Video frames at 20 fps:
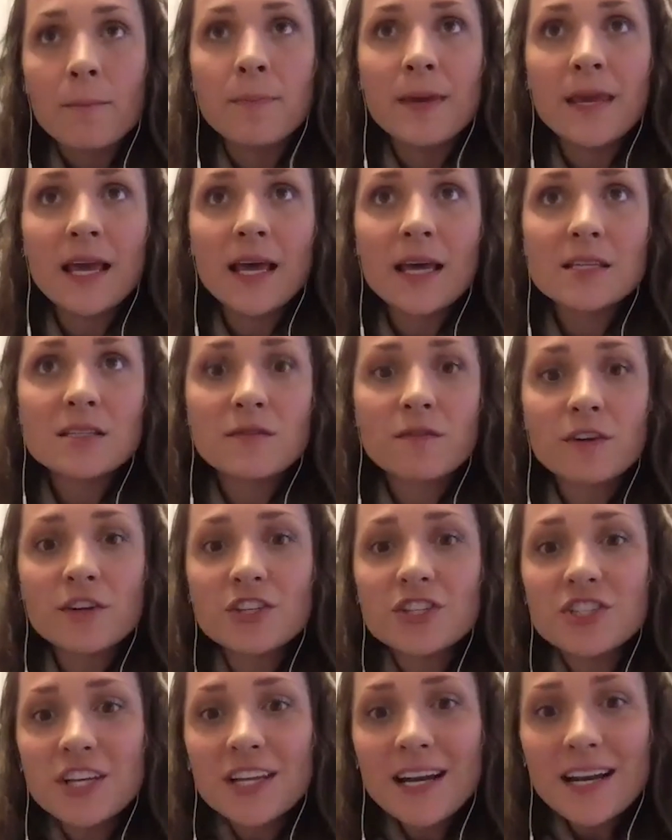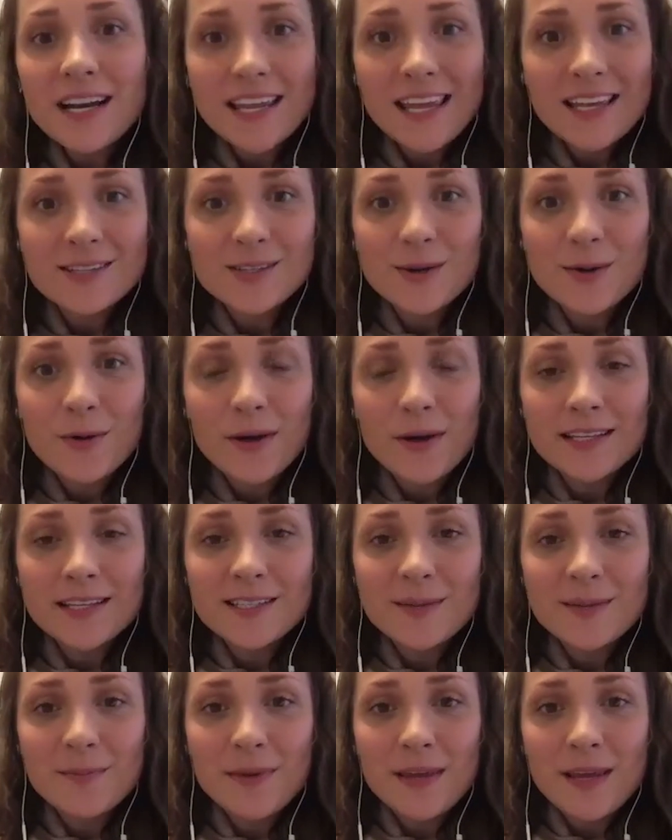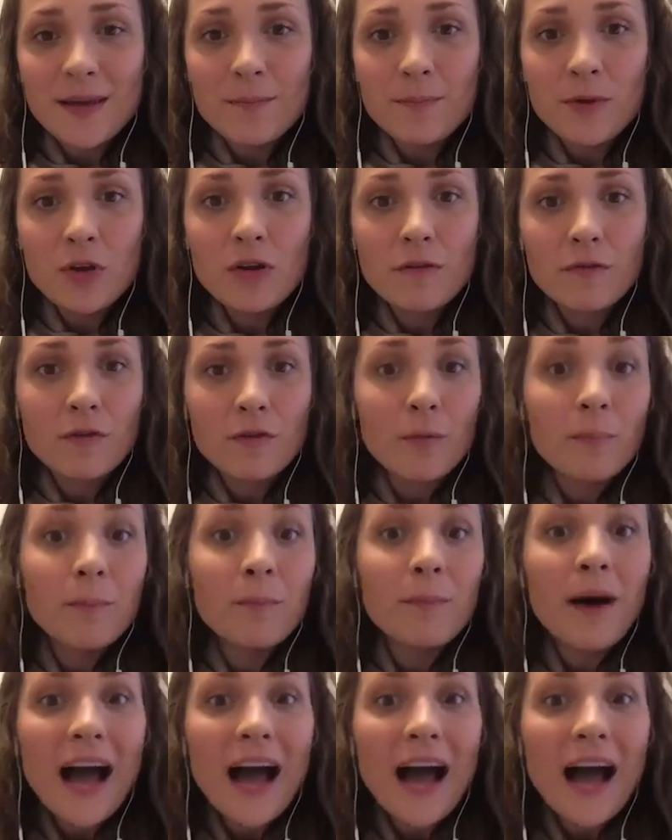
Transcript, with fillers: because virginity is going to be a beautiful